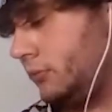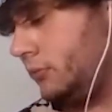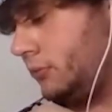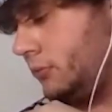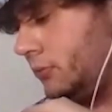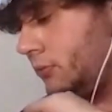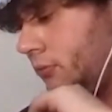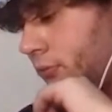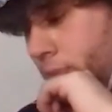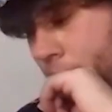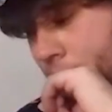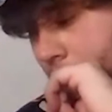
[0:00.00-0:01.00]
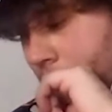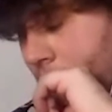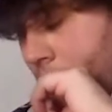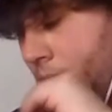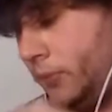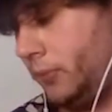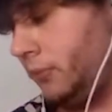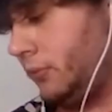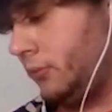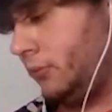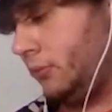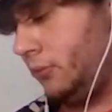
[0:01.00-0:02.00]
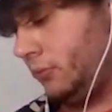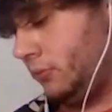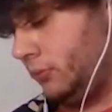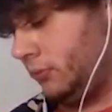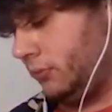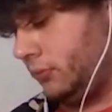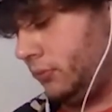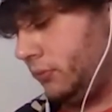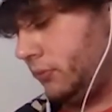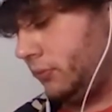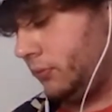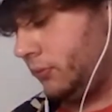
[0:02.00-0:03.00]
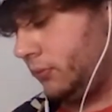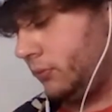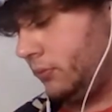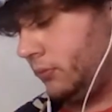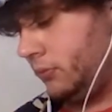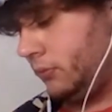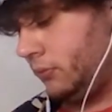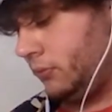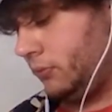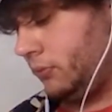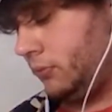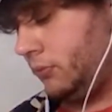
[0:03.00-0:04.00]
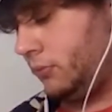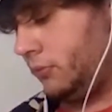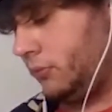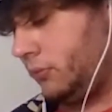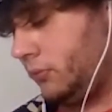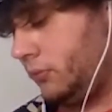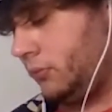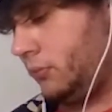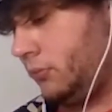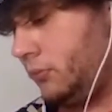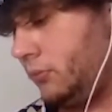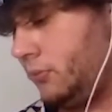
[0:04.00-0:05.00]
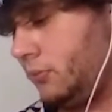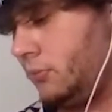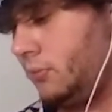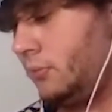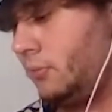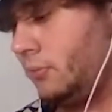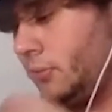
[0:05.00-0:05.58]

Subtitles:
[no speech]